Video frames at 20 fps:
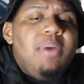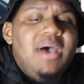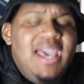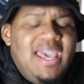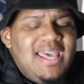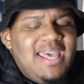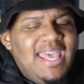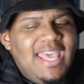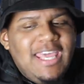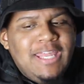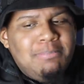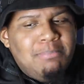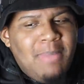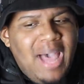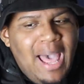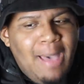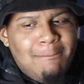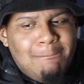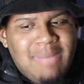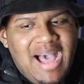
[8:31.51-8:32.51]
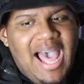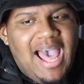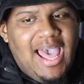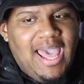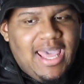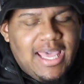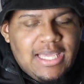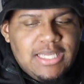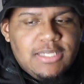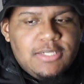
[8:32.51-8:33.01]
But in my
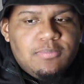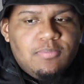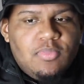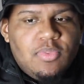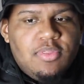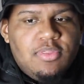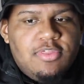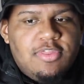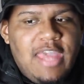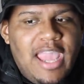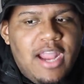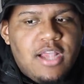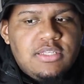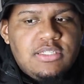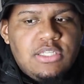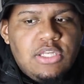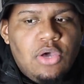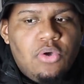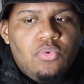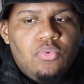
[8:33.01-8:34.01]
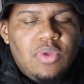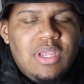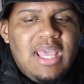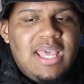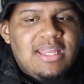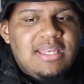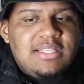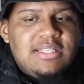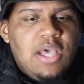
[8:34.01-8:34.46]
mind, there's no re-